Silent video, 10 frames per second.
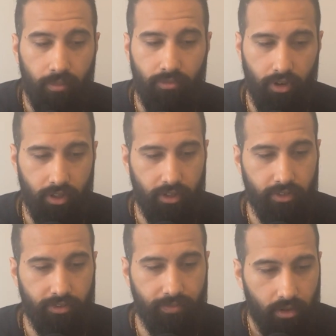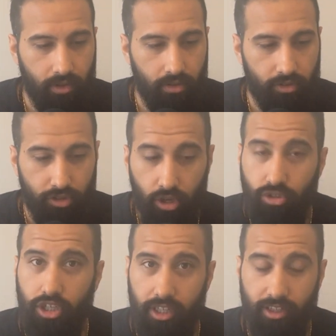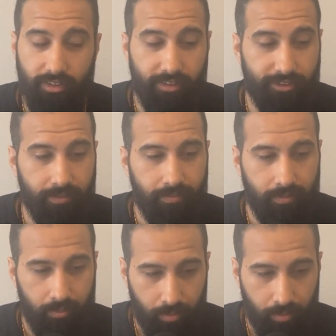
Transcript: for others. So don't cheat the system.